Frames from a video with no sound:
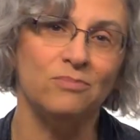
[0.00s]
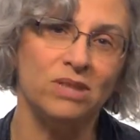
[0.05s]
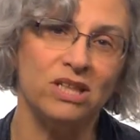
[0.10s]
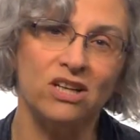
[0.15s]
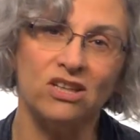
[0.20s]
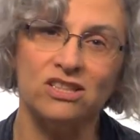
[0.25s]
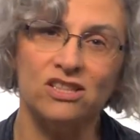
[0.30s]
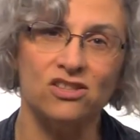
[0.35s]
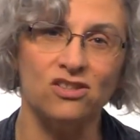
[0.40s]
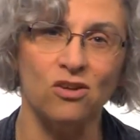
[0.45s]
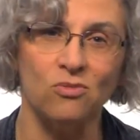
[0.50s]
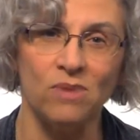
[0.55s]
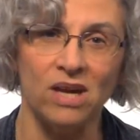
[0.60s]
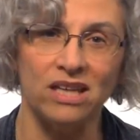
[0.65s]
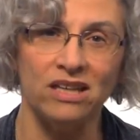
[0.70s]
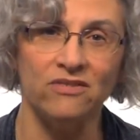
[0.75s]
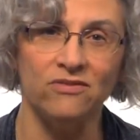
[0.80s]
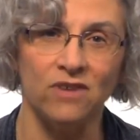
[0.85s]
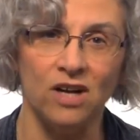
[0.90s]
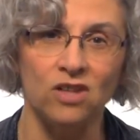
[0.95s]
because so
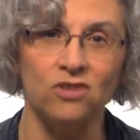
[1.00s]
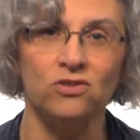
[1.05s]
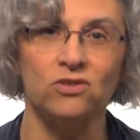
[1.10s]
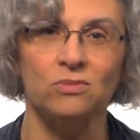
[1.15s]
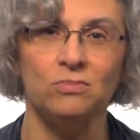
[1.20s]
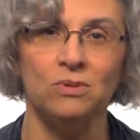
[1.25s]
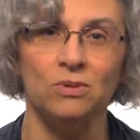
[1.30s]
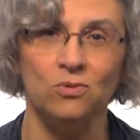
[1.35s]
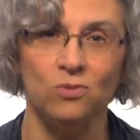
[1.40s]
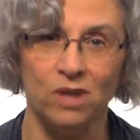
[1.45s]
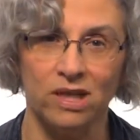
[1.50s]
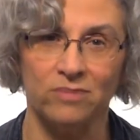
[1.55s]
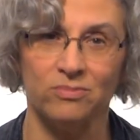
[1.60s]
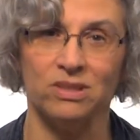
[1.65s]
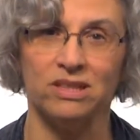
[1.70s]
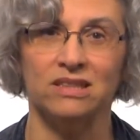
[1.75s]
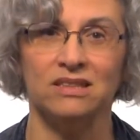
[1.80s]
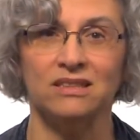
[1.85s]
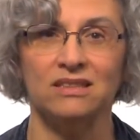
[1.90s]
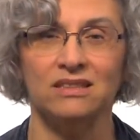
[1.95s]
many vulnerable
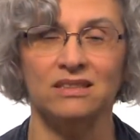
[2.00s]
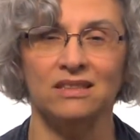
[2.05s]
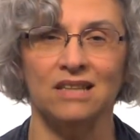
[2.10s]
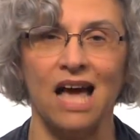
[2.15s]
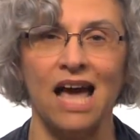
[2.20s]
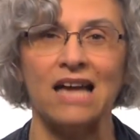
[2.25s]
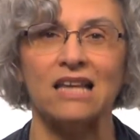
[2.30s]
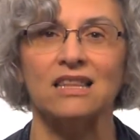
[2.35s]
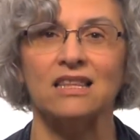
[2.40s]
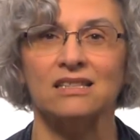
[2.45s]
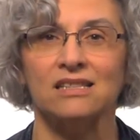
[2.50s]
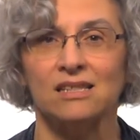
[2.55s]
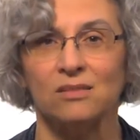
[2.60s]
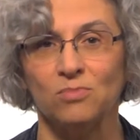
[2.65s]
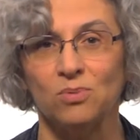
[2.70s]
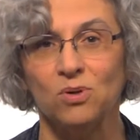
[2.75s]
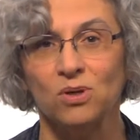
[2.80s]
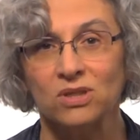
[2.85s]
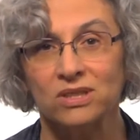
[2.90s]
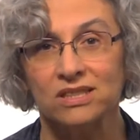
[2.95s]
women lack the
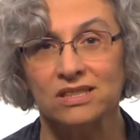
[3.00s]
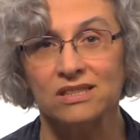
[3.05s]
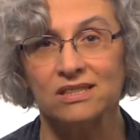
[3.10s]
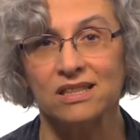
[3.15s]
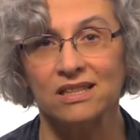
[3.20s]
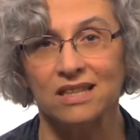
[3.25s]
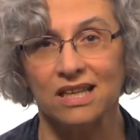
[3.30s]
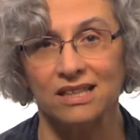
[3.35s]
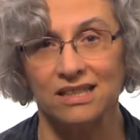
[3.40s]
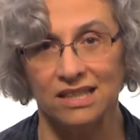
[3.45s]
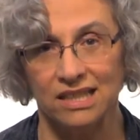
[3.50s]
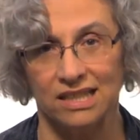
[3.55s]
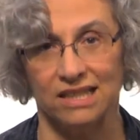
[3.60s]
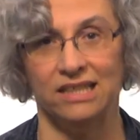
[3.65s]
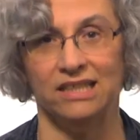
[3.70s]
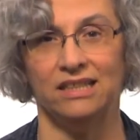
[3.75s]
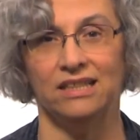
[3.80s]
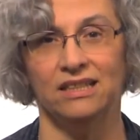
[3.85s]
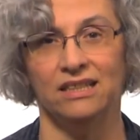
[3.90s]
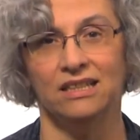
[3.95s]
supports that they
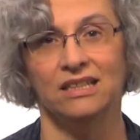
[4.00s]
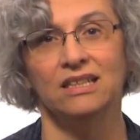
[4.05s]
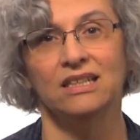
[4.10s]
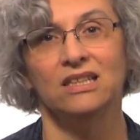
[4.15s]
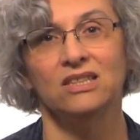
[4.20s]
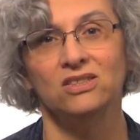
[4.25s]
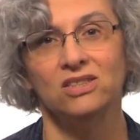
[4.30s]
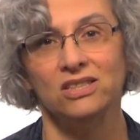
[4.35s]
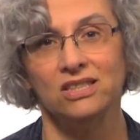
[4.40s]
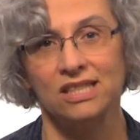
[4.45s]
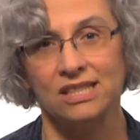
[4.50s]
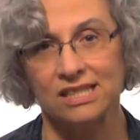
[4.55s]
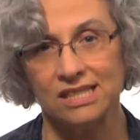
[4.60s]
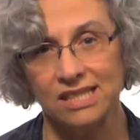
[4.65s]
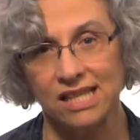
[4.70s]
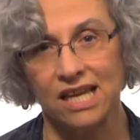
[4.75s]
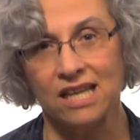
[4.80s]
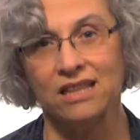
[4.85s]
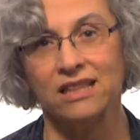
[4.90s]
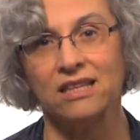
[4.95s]
need to
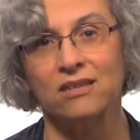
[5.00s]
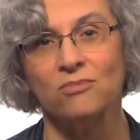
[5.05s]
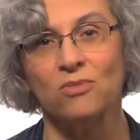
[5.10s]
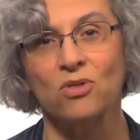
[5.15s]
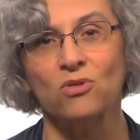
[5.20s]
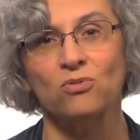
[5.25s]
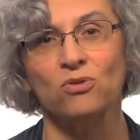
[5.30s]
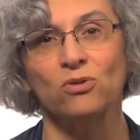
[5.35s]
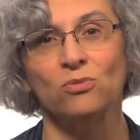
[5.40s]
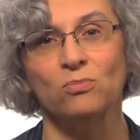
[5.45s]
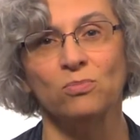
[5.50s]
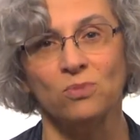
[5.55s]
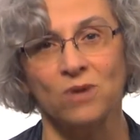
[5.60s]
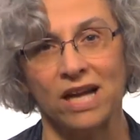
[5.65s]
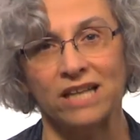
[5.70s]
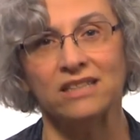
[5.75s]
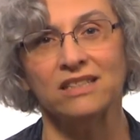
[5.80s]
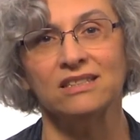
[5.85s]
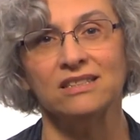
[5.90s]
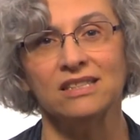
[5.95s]
sustain them through
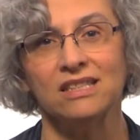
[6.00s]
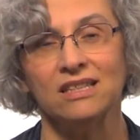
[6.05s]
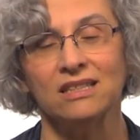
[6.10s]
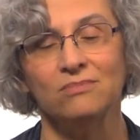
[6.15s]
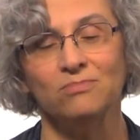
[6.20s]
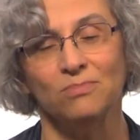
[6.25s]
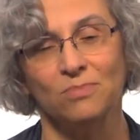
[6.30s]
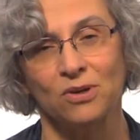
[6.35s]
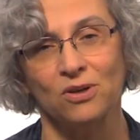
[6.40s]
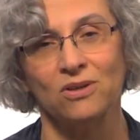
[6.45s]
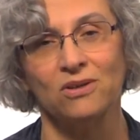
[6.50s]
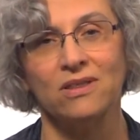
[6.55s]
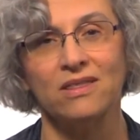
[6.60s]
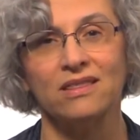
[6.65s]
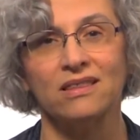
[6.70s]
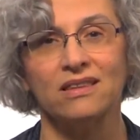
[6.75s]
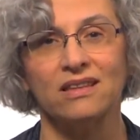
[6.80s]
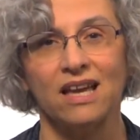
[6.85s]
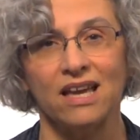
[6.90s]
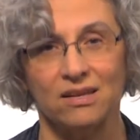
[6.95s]
pregnancy,
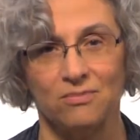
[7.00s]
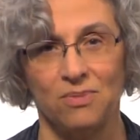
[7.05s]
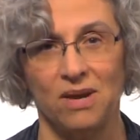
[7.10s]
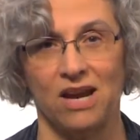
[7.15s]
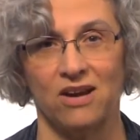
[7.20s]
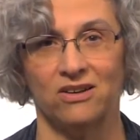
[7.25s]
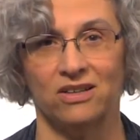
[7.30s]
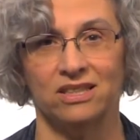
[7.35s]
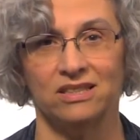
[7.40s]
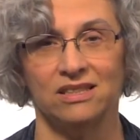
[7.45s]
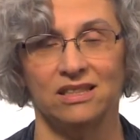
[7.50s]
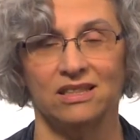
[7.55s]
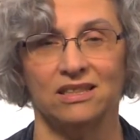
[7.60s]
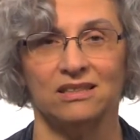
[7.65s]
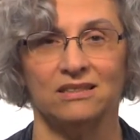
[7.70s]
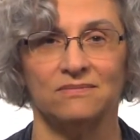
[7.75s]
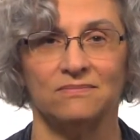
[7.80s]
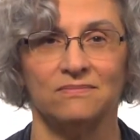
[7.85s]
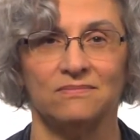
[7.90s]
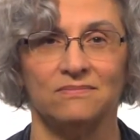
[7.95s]
birth, and parenting.